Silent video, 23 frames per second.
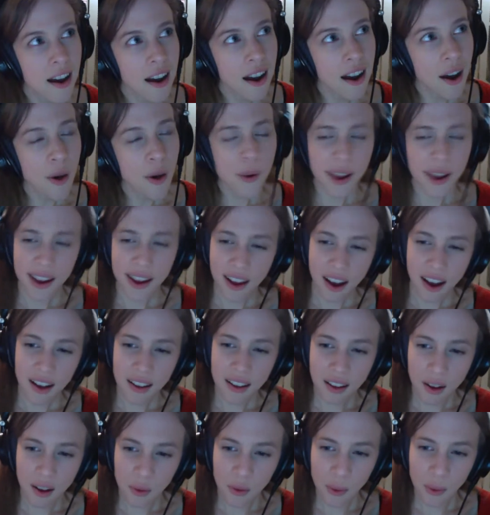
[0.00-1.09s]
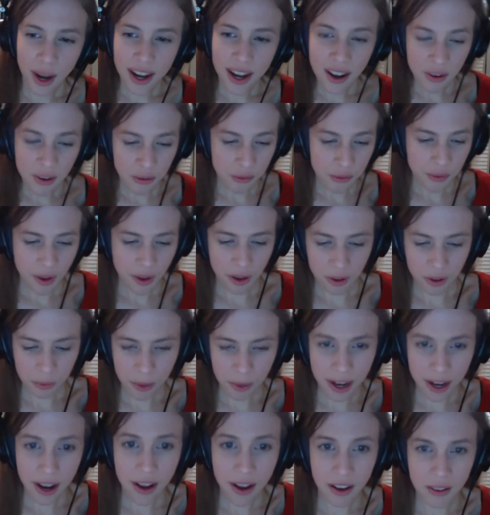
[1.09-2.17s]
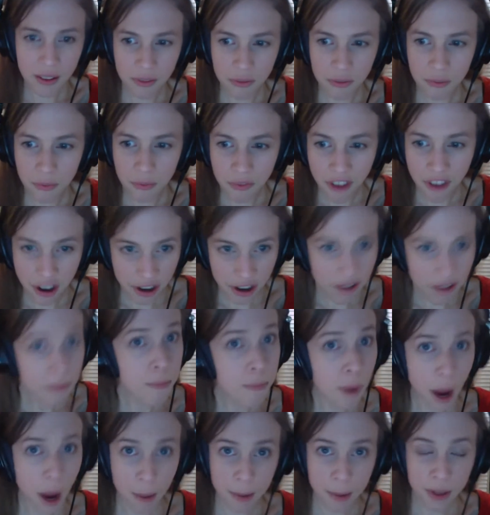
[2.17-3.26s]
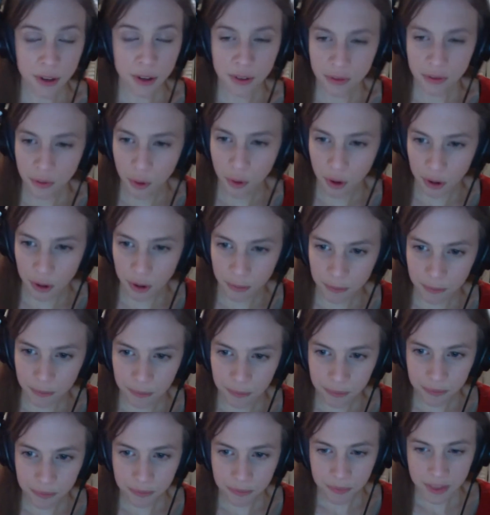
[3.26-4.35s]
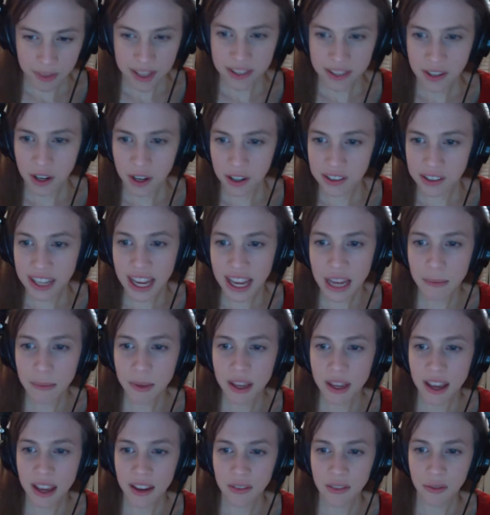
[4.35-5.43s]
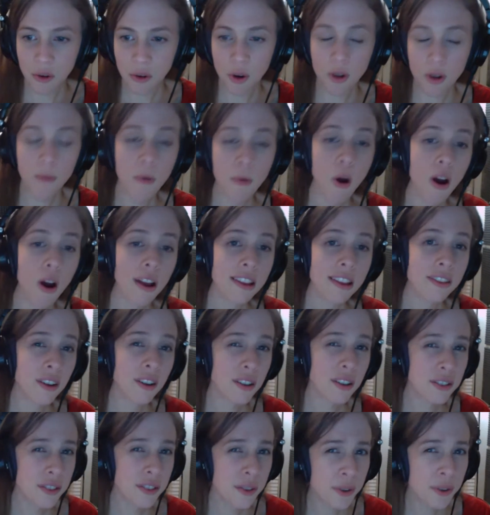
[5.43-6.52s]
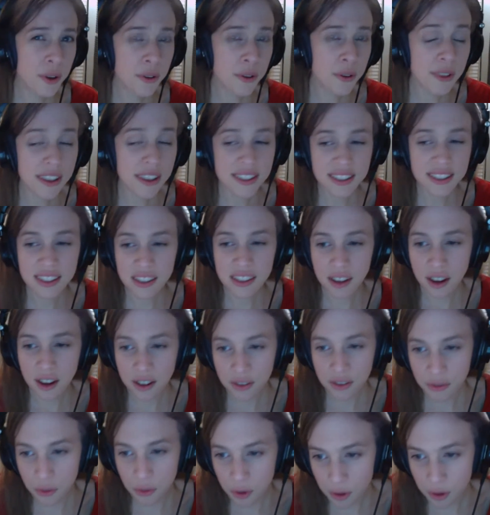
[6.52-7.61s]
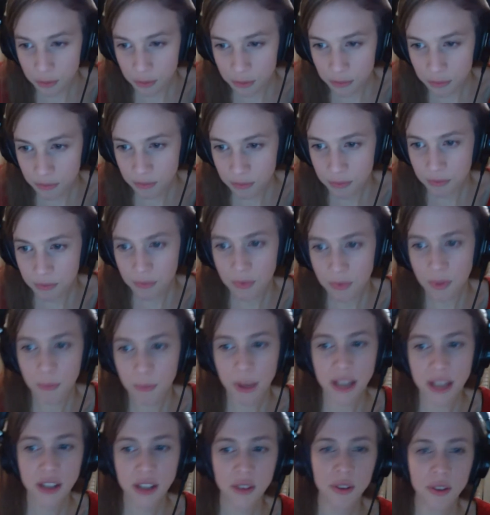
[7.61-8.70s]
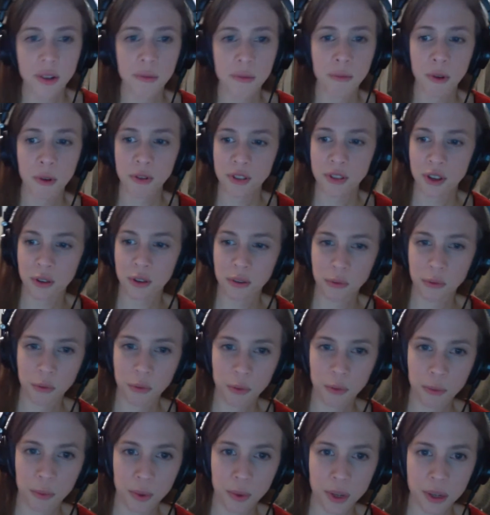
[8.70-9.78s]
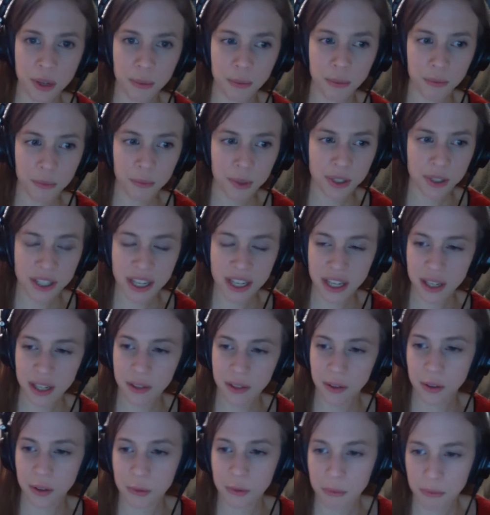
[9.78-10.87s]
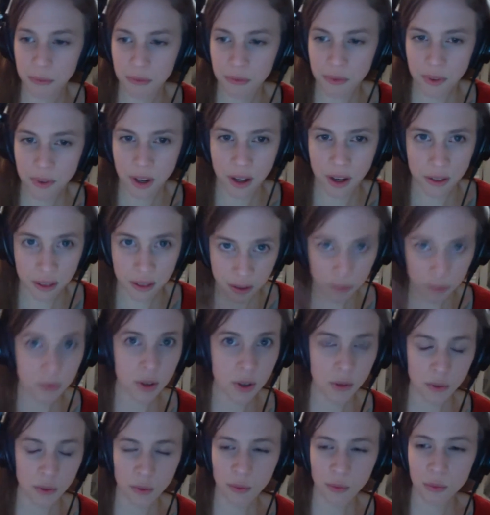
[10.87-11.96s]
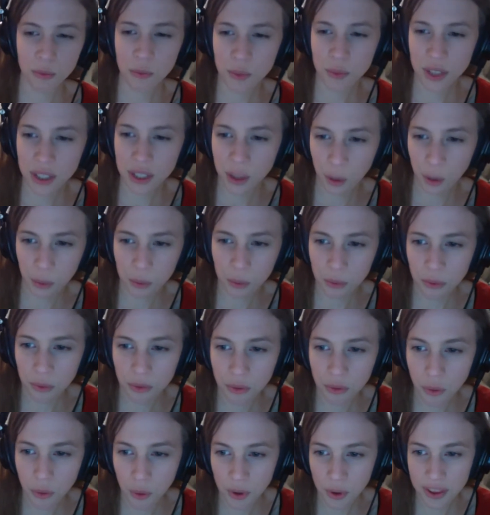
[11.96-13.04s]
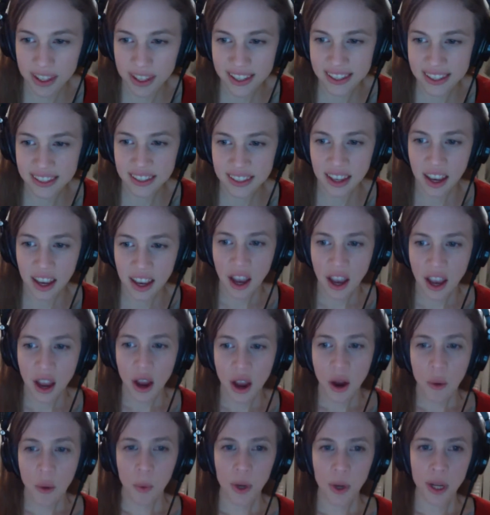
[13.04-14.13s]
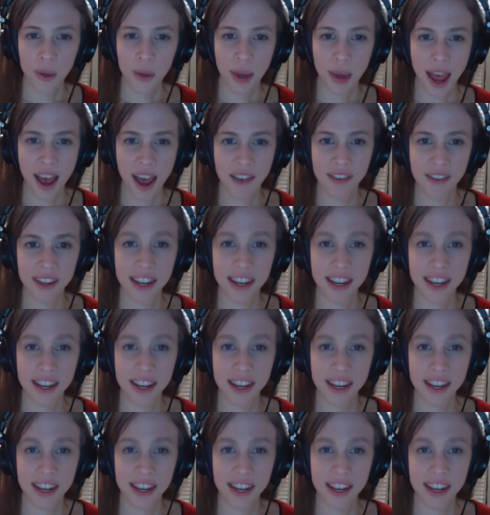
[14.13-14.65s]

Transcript: Okay, I'll, I'll write a I'll write a very popular form. It's called ABA form. It's also known as sonata form. Beethoven and Mozart were pretty particular. Uh, they, they were really known for this, where you have an